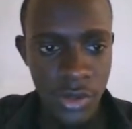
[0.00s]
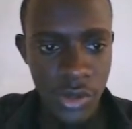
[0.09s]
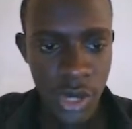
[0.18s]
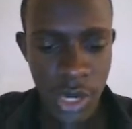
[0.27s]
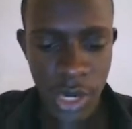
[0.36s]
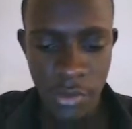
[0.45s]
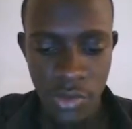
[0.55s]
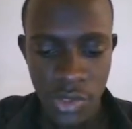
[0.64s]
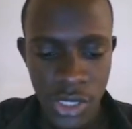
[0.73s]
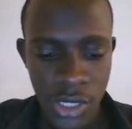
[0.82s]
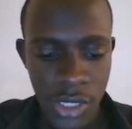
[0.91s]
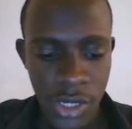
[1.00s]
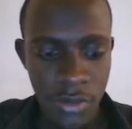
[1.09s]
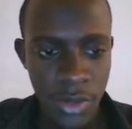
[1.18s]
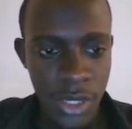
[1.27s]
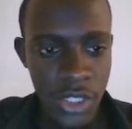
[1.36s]
where I put in a
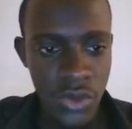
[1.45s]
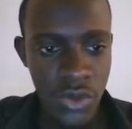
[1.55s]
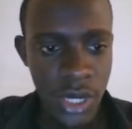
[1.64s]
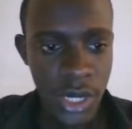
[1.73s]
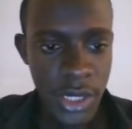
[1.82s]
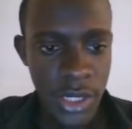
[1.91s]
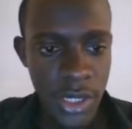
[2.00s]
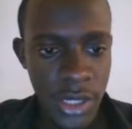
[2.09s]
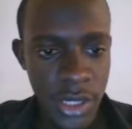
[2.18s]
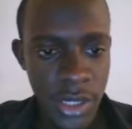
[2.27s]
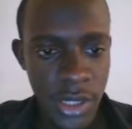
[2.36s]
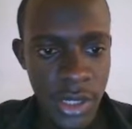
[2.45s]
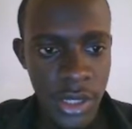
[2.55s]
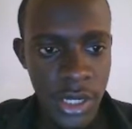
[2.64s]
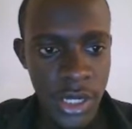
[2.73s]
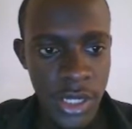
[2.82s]
password
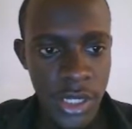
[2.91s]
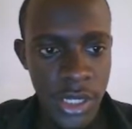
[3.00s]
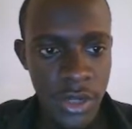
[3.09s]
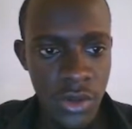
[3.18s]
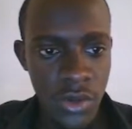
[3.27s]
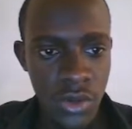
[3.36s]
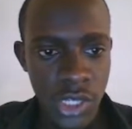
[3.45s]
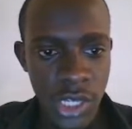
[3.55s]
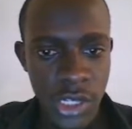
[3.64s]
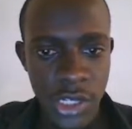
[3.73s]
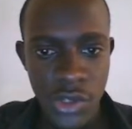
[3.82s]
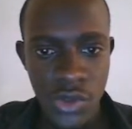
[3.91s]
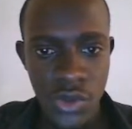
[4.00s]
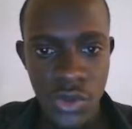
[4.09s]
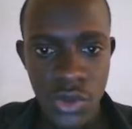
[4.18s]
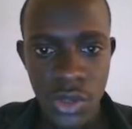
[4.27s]
and in.
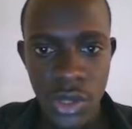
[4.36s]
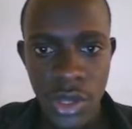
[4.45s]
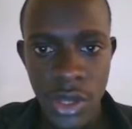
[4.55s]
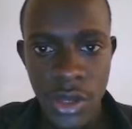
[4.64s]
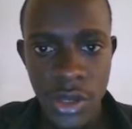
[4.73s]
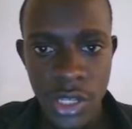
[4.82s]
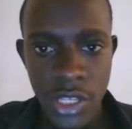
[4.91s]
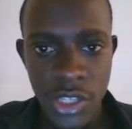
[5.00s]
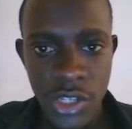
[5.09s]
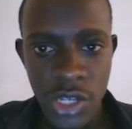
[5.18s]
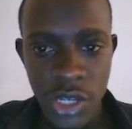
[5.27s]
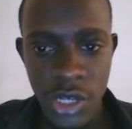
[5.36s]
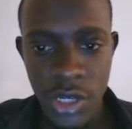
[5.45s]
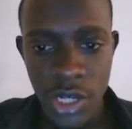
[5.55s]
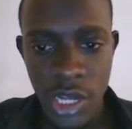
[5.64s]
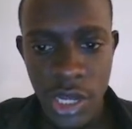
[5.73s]
so let's
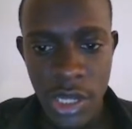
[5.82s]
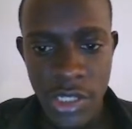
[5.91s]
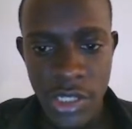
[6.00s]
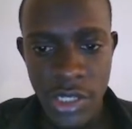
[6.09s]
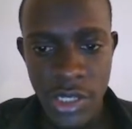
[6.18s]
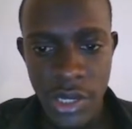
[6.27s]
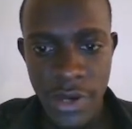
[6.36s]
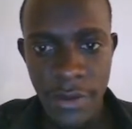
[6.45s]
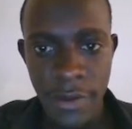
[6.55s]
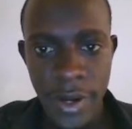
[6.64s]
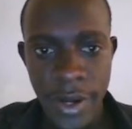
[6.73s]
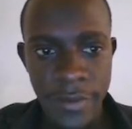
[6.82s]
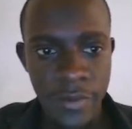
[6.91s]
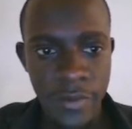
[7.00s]
see at our